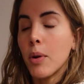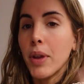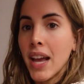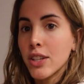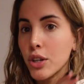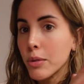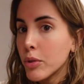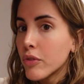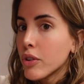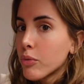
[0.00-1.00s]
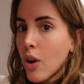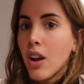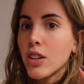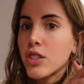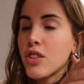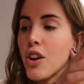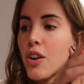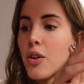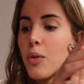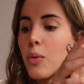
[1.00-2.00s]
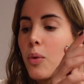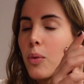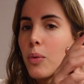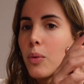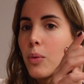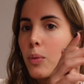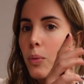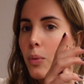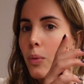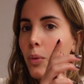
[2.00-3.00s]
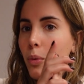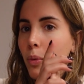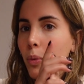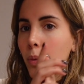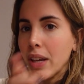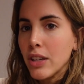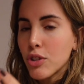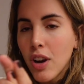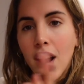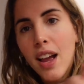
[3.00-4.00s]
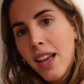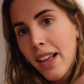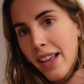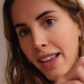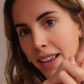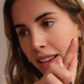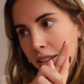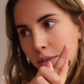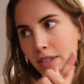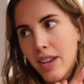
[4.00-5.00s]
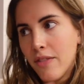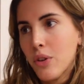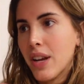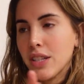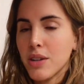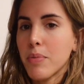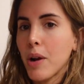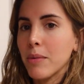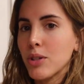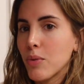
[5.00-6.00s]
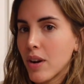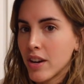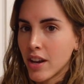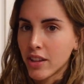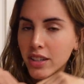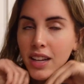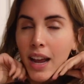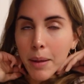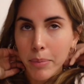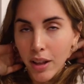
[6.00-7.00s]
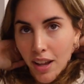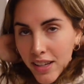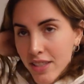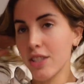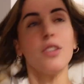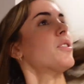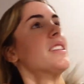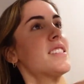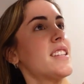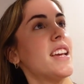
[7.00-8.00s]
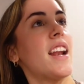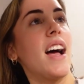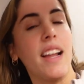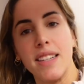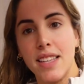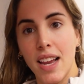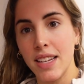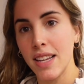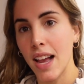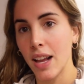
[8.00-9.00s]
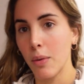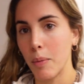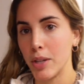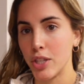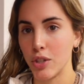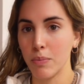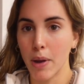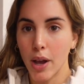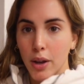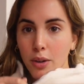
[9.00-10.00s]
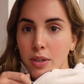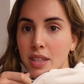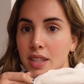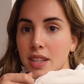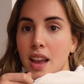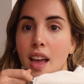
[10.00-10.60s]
we had to remove the rug, so we can try and give you guys an apartment tour another time. Plus, you can see it on TikTok when we do post.